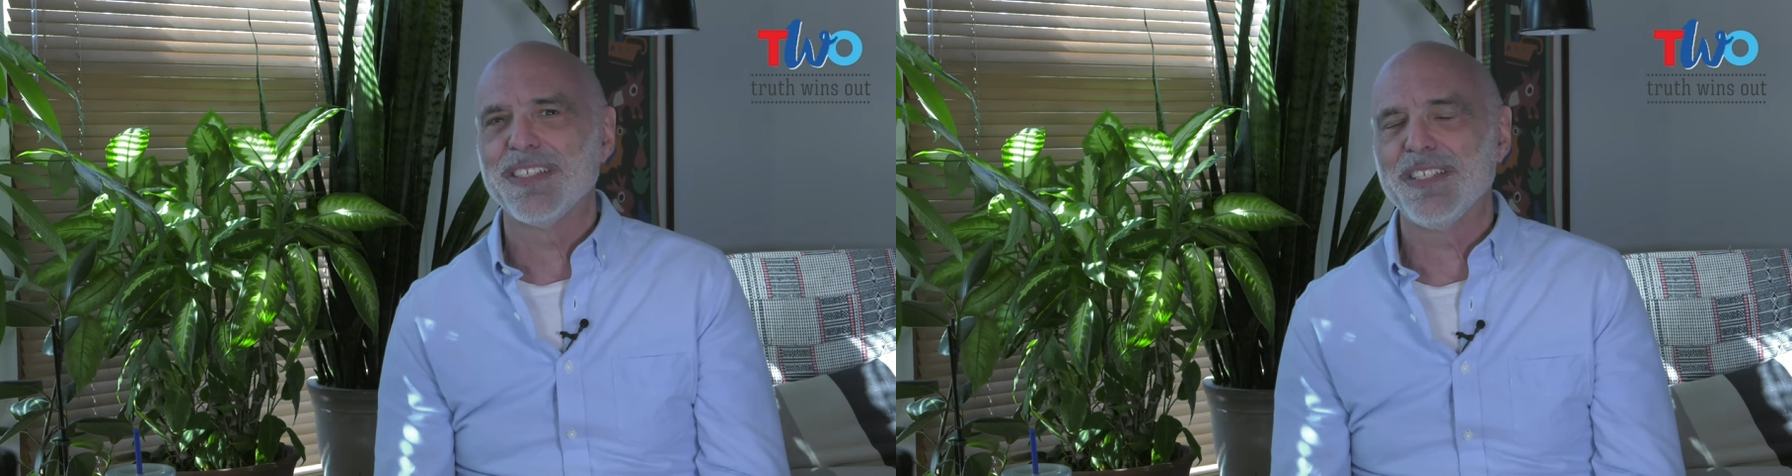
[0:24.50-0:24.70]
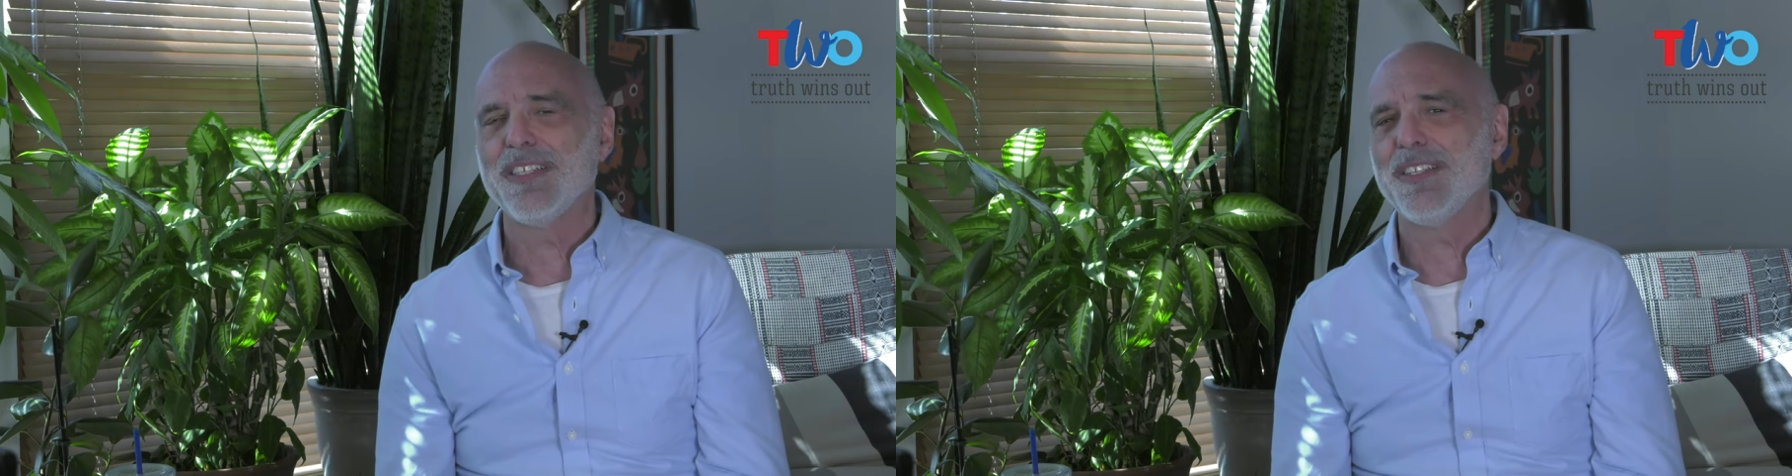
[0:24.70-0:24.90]

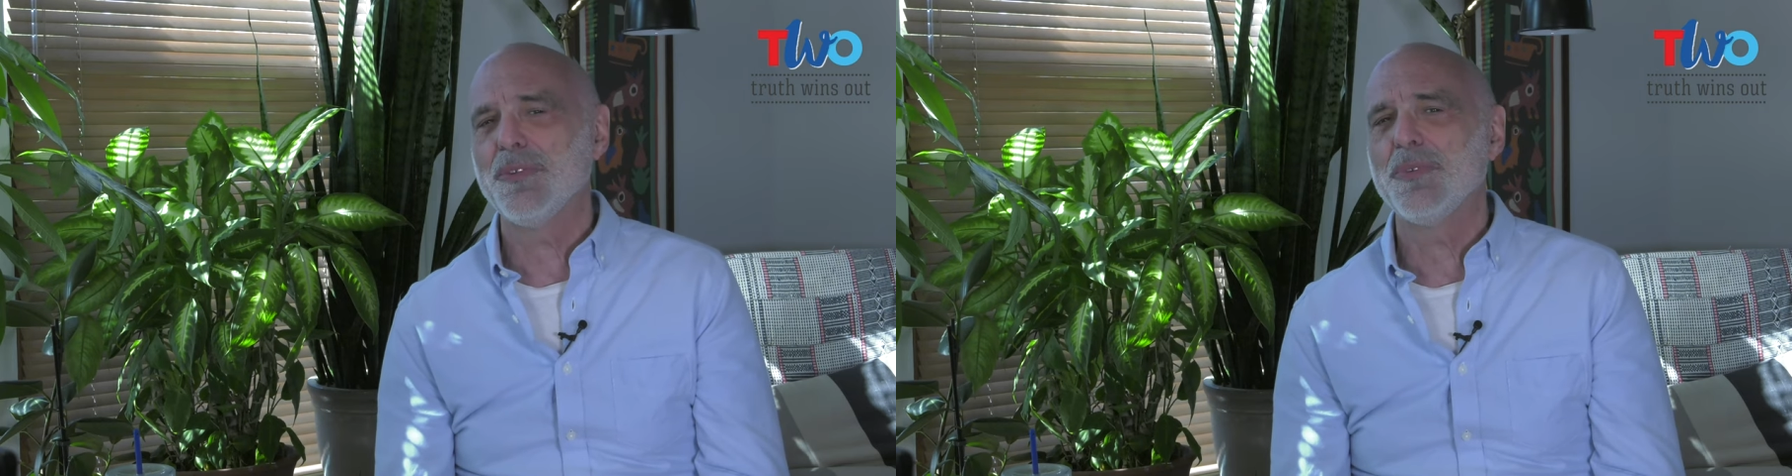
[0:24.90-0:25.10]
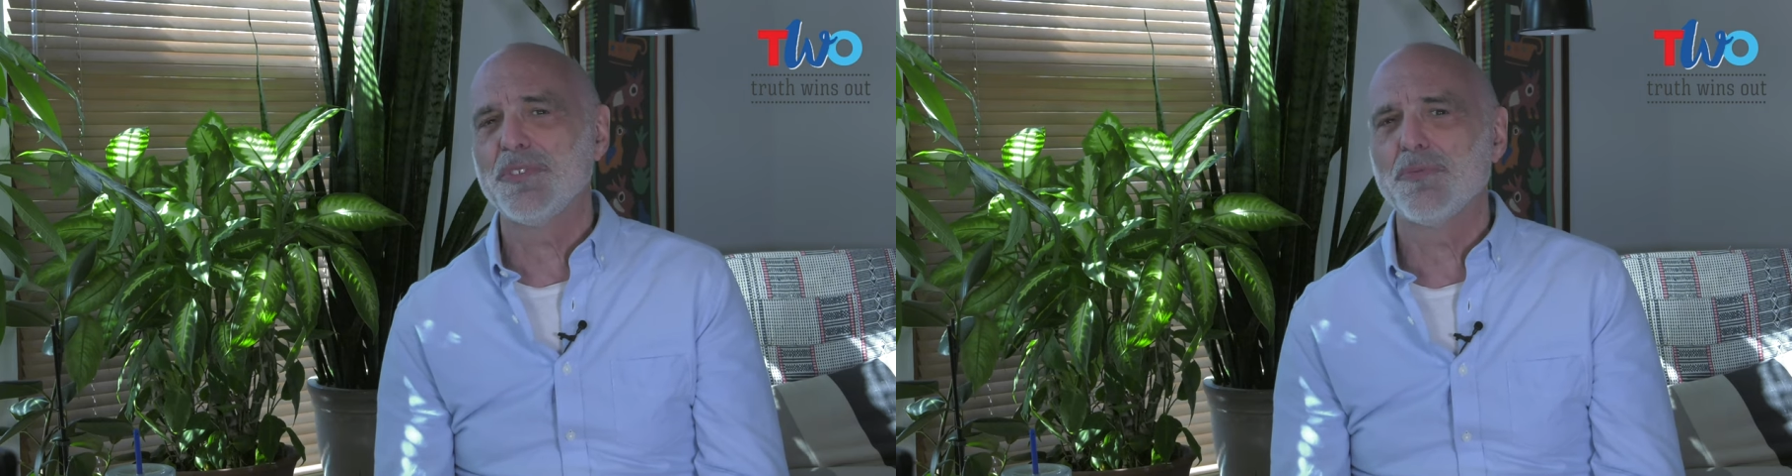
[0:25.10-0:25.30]

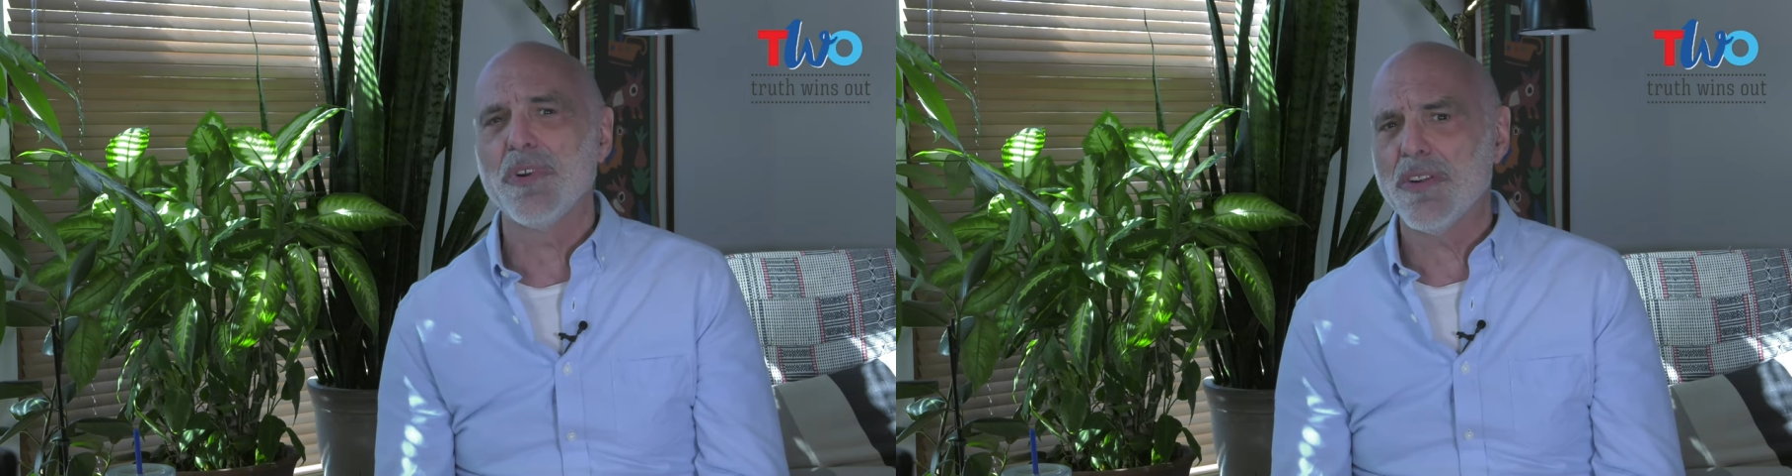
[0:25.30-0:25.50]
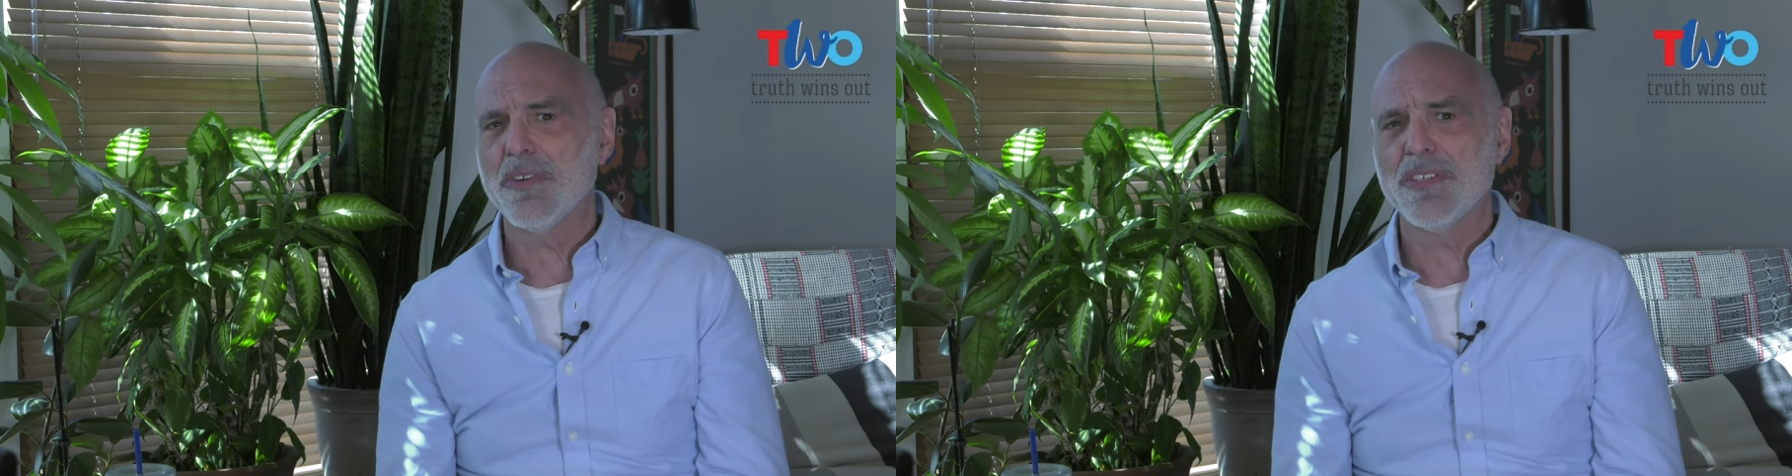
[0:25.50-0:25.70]
he was
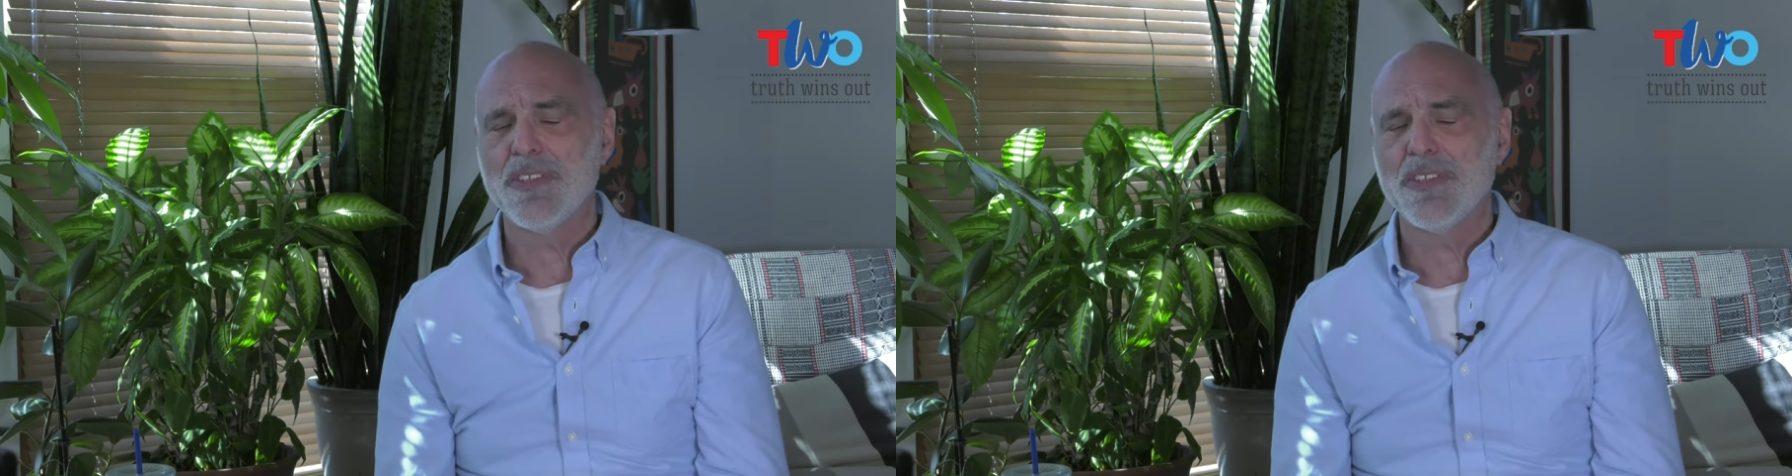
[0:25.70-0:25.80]
weird